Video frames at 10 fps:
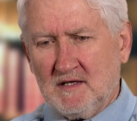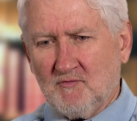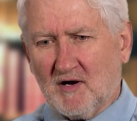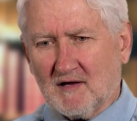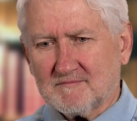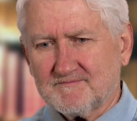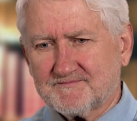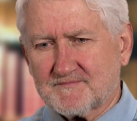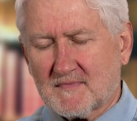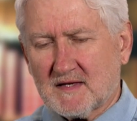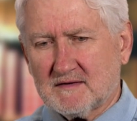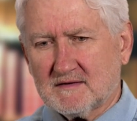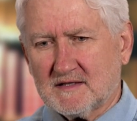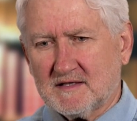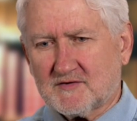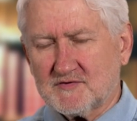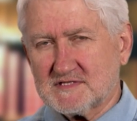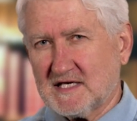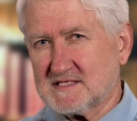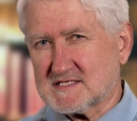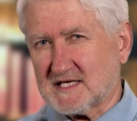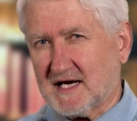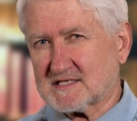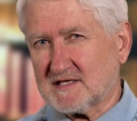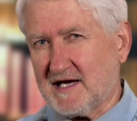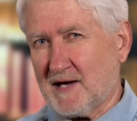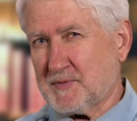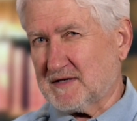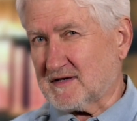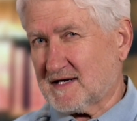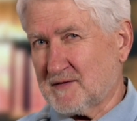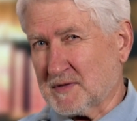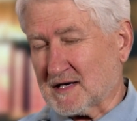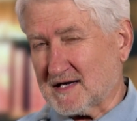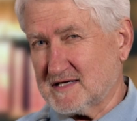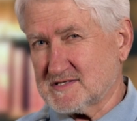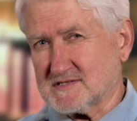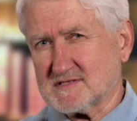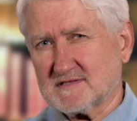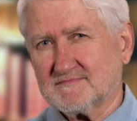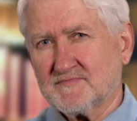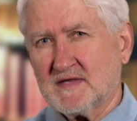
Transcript: Well, the Crusades, as they actually happened in the High Middle Ages,